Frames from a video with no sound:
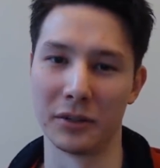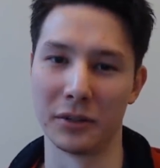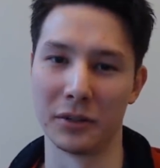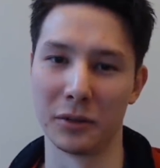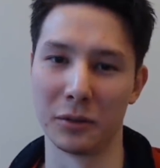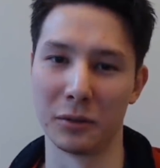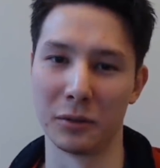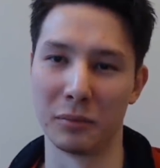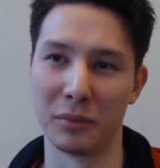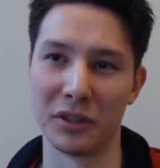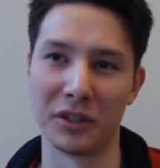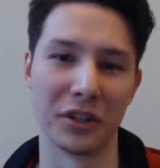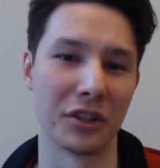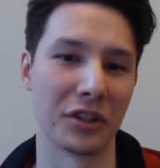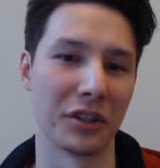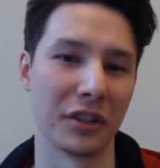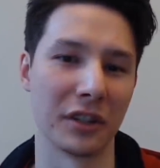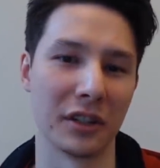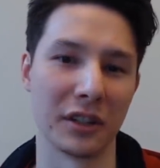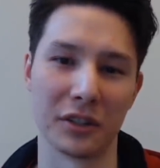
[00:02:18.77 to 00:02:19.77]
to
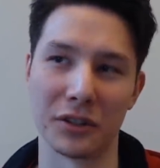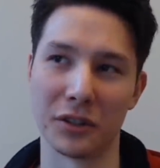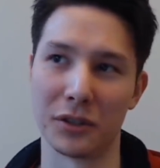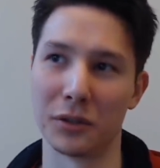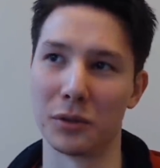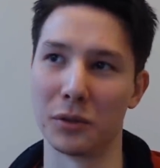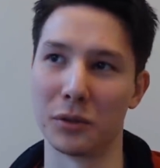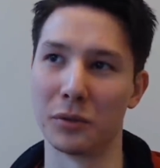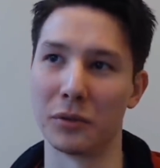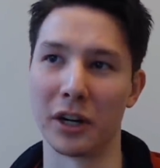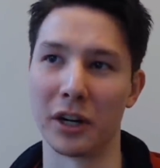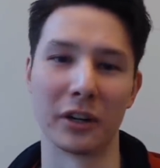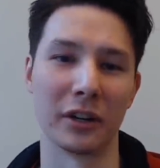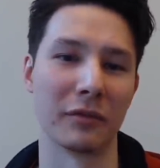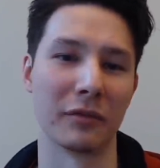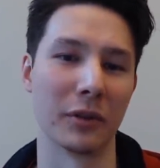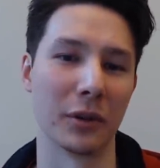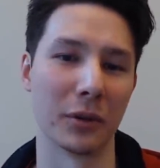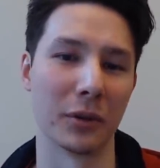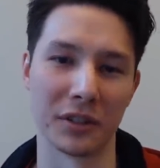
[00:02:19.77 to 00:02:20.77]
positioning to
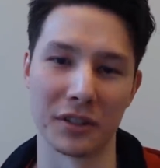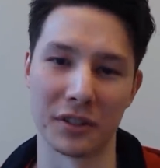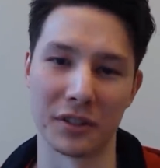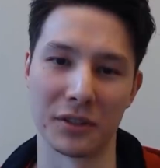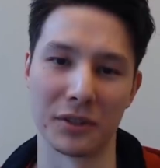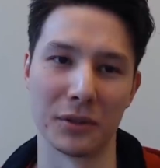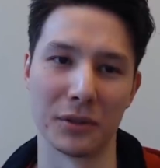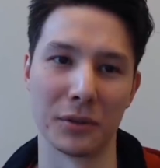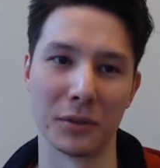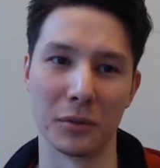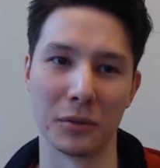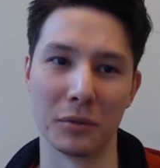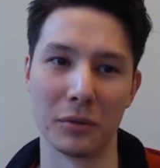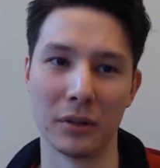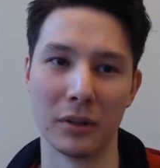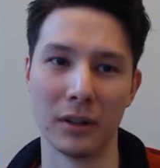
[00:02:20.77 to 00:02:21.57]
target focus to